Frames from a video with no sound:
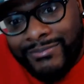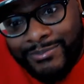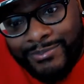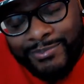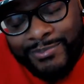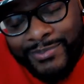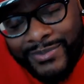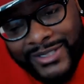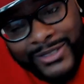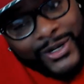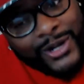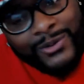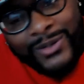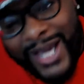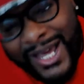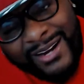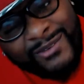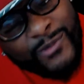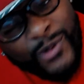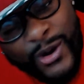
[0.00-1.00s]
you know, gotta
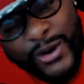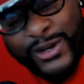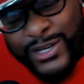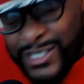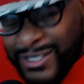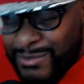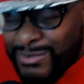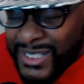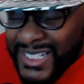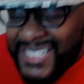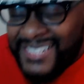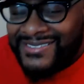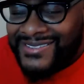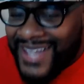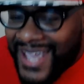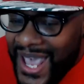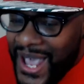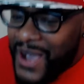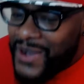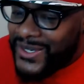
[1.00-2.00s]
water some things
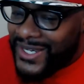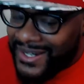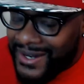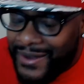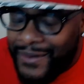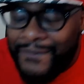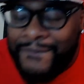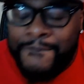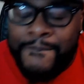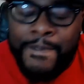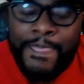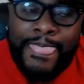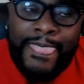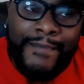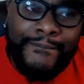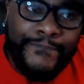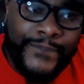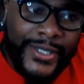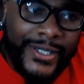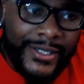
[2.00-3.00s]
down, you know.
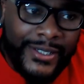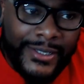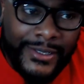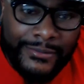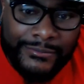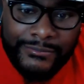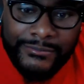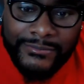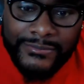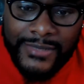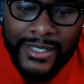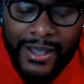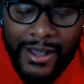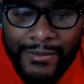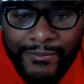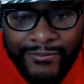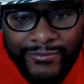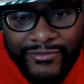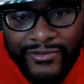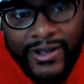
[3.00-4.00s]
But I'm
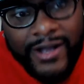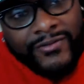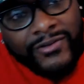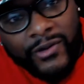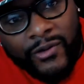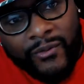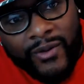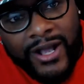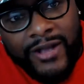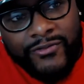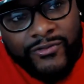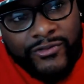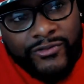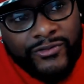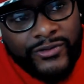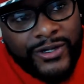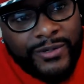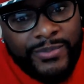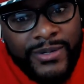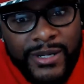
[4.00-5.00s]
forever grateful for the
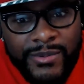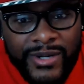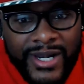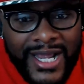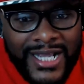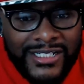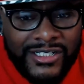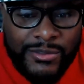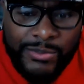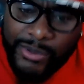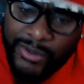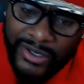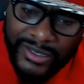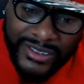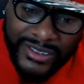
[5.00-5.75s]
people that's supporting the